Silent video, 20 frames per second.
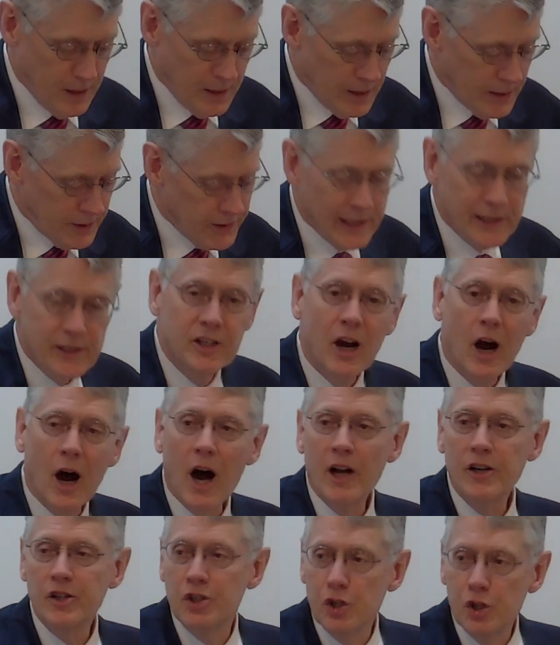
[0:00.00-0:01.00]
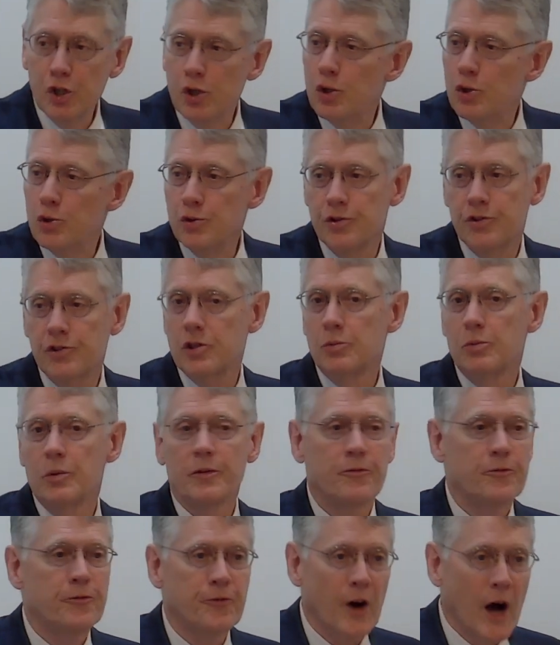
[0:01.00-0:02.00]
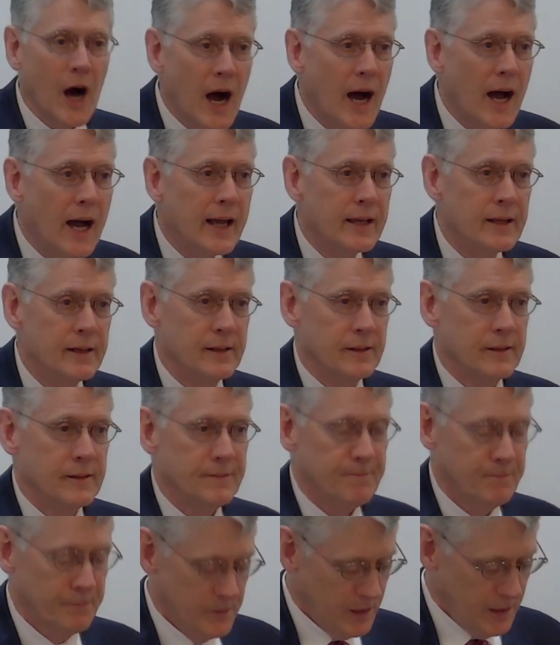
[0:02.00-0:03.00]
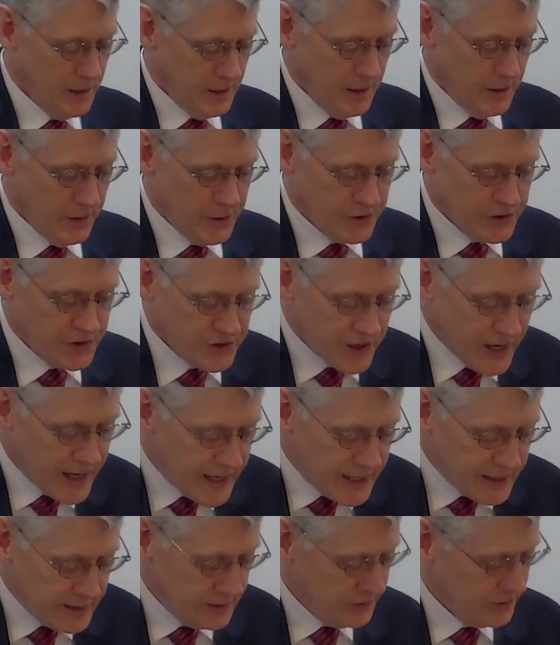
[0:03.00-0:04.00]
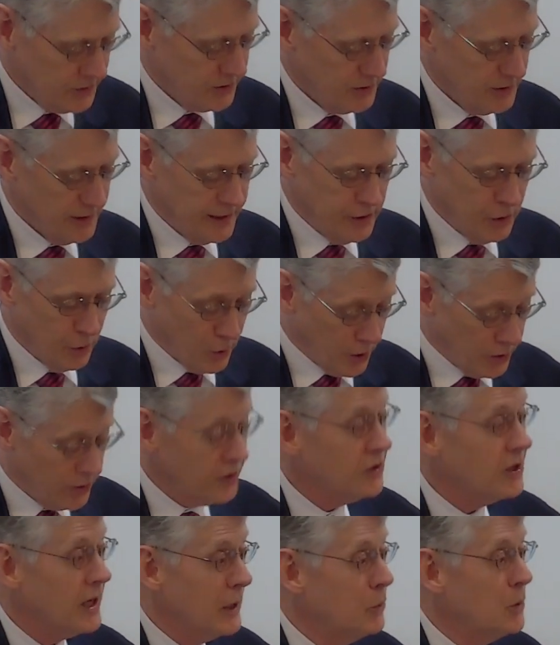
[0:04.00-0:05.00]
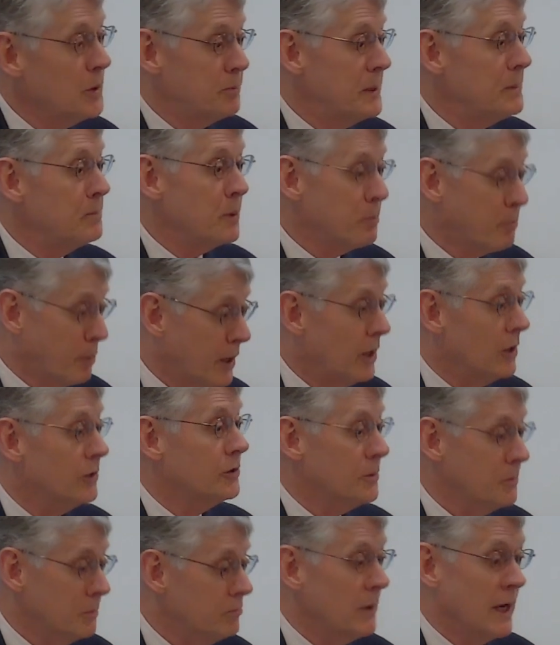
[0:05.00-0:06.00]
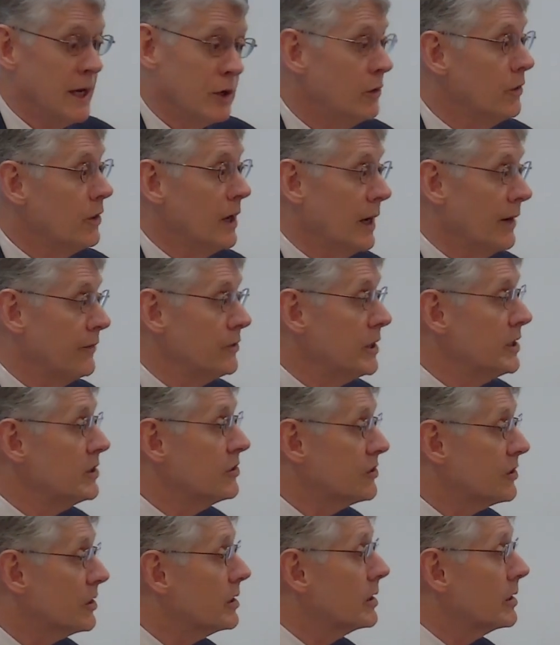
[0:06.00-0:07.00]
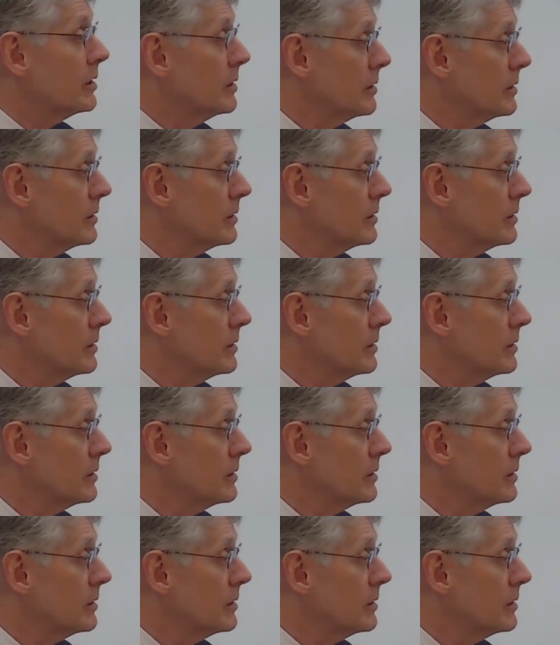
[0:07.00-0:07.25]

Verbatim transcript: that God used to refine the saints in order that they would be prepared to enter the heavenly city.